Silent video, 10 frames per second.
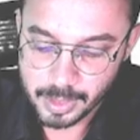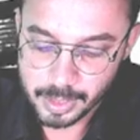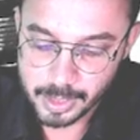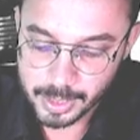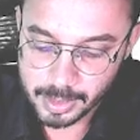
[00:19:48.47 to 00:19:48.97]

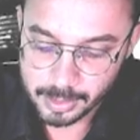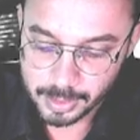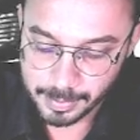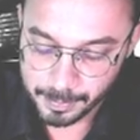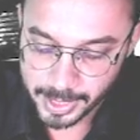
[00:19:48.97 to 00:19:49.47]
Here
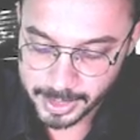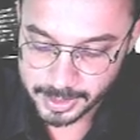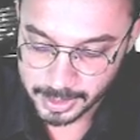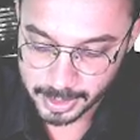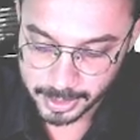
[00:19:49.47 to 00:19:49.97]
the blood
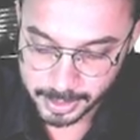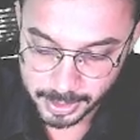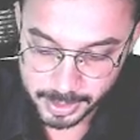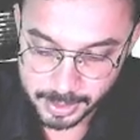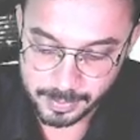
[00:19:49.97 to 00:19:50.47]
is
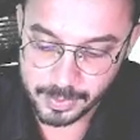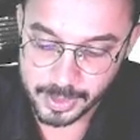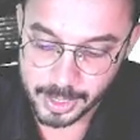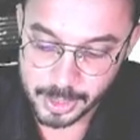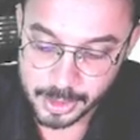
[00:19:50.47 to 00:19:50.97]
collected,
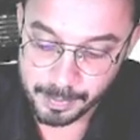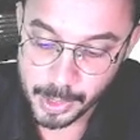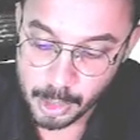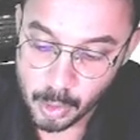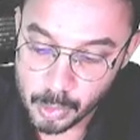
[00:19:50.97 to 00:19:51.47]
that is
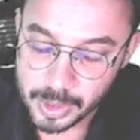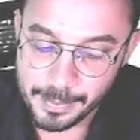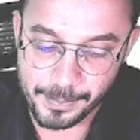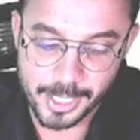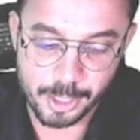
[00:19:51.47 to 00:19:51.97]
below
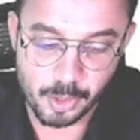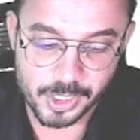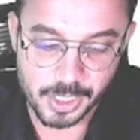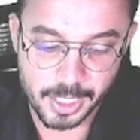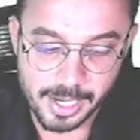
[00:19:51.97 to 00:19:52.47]
the
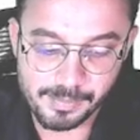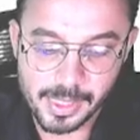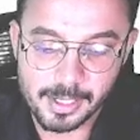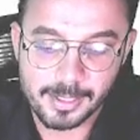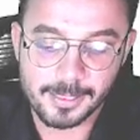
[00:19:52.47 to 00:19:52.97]
periosteum,
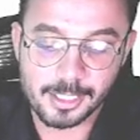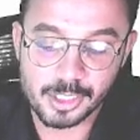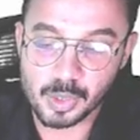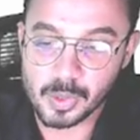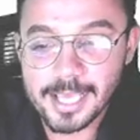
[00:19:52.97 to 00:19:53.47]
that is
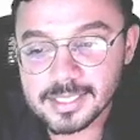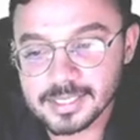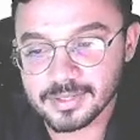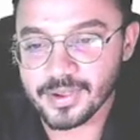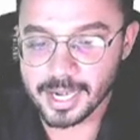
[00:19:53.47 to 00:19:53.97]
known as
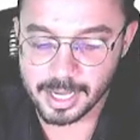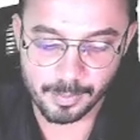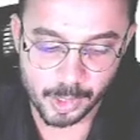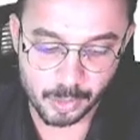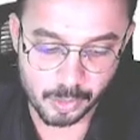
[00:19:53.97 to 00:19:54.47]
cephal
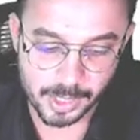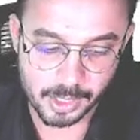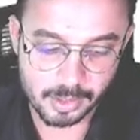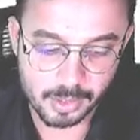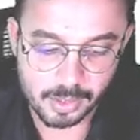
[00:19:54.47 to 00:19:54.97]
hematoma.
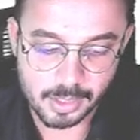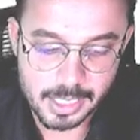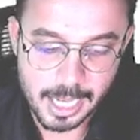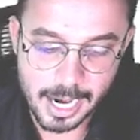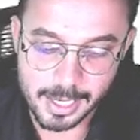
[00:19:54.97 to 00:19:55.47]

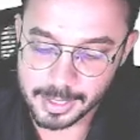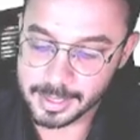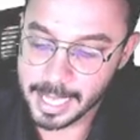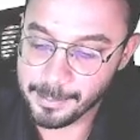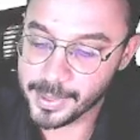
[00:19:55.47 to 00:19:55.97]

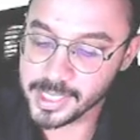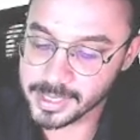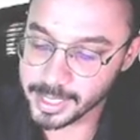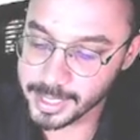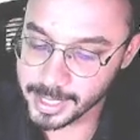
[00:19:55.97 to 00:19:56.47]
And caput
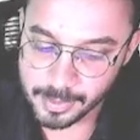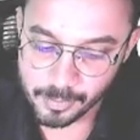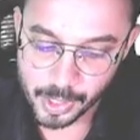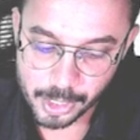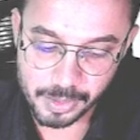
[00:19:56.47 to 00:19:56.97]
secundum,
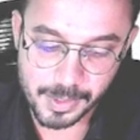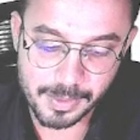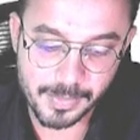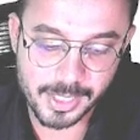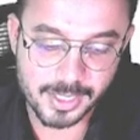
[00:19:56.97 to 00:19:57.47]
what do you
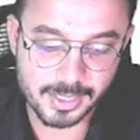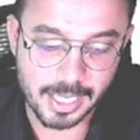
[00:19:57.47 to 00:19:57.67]
mean by this?